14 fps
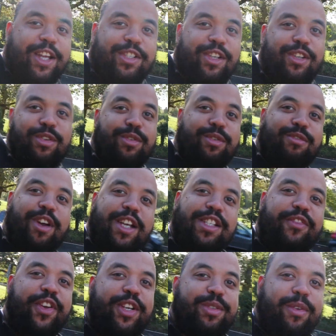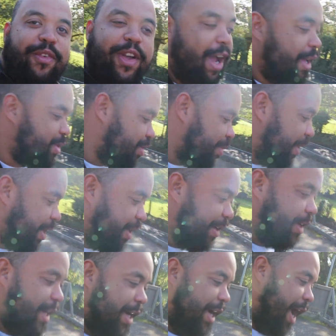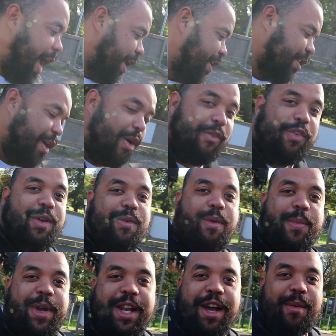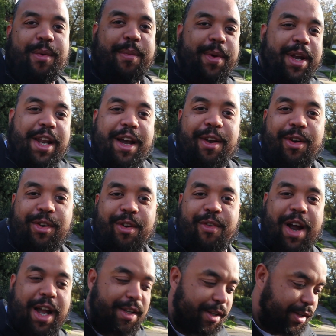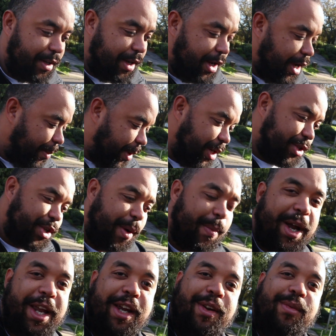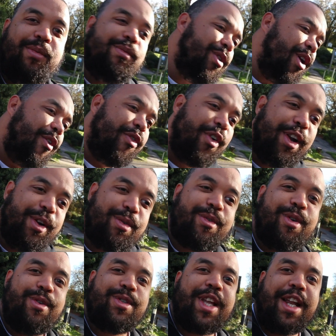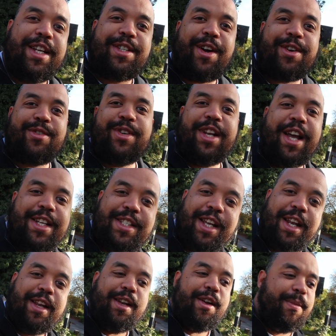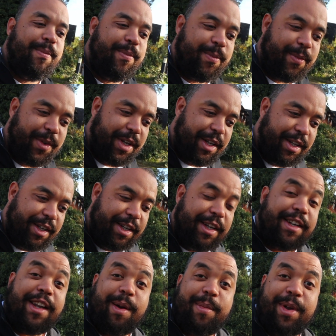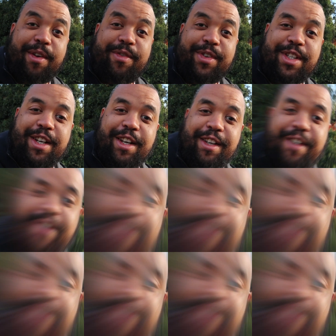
he's gonna do some crazy things with it and to it and hopefully we'll be there we'll be there along the ride but let's drop back in we'll go for a little cruise down these country lanes and then um that'll be it for today